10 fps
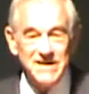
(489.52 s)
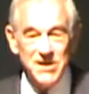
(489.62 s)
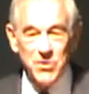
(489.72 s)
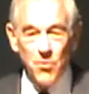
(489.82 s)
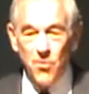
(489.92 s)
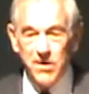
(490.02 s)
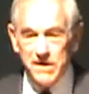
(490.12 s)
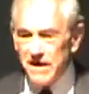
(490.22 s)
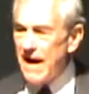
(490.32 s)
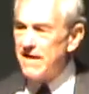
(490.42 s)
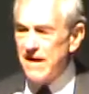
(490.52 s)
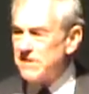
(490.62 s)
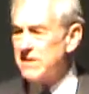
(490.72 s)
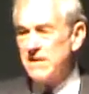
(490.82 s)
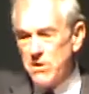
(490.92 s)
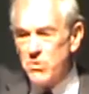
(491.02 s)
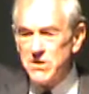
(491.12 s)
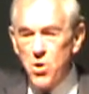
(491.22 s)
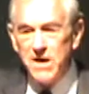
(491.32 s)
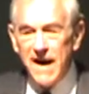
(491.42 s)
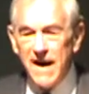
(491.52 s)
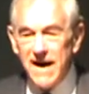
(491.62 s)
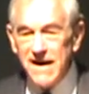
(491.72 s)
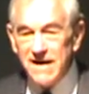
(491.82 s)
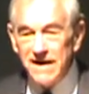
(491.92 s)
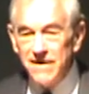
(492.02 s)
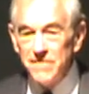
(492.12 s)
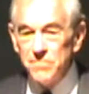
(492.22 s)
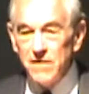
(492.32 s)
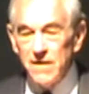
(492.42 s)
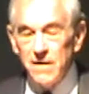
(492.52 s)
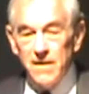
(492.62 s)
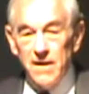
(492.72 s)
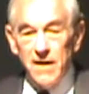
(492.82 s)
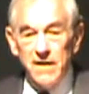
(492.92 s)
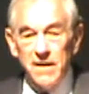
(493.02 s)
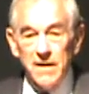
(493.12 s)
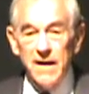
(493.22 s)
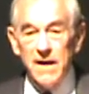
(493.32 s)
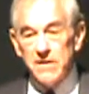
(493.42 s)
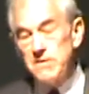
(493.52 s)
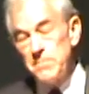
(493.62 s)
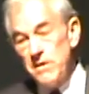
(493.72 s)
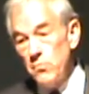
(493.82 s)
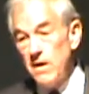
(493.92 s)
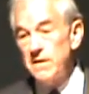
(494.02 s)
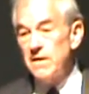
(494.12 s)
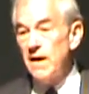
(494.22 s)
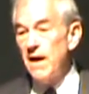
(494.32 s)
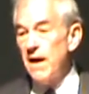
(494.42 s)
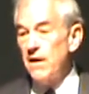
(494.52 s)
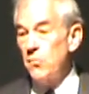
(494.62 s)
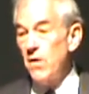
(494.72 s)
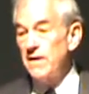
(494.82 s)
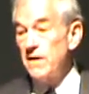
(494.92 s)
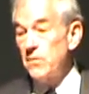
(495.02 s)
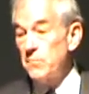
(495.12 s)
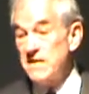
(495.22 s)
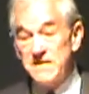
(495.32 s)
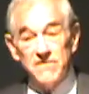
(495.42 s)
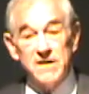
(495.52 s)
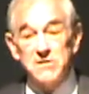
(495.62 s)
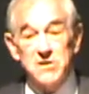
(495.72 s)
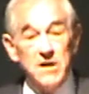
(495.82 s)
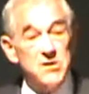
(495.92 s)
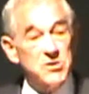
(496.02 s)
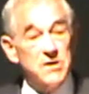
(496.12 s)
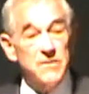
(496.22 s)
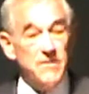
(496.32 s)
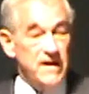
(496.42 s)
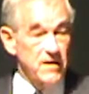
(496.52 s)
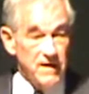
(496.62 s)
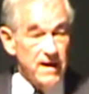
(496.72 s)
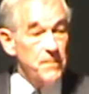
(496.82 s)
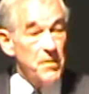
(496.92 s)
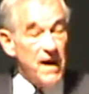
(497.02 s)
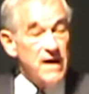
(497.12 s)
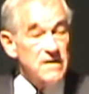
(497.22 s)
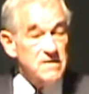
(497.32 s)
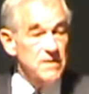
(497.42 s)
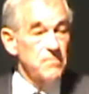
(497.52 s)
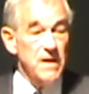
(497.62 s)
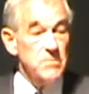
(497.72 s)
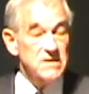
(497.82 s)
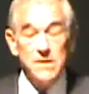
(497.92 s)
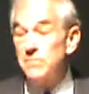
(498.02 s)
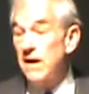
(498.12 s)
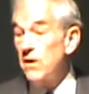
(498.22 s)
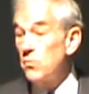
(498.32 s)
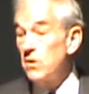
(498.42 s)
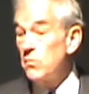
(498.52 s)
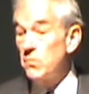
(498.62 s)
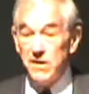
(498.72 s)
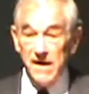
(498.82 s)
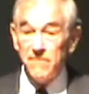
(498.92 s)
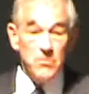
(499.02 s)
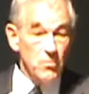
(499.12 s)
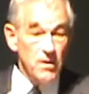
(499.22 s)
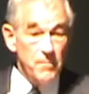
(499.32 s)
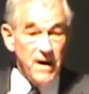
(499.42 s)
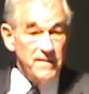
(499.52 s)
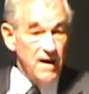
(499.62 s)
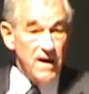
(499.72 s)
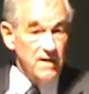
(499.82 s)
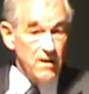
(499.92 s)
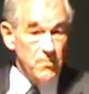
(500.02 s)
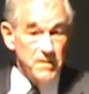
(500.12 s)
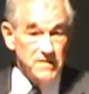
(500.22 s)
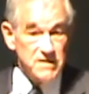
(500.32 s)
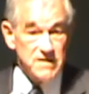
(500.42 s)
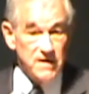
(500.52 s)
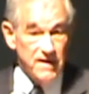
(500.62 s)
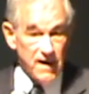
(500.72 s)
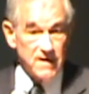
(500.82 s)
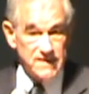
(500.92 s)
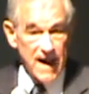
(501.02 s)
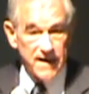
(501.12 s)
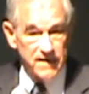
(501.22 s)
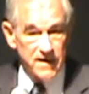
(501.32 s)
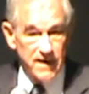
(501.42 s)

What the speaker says: his authority. The United Nations said it was okay. Now there'd be one little piece of legislation, if I could get it passed, and maybe someday it will, we wouldn't have to worry about that, and that would be just to get us out of the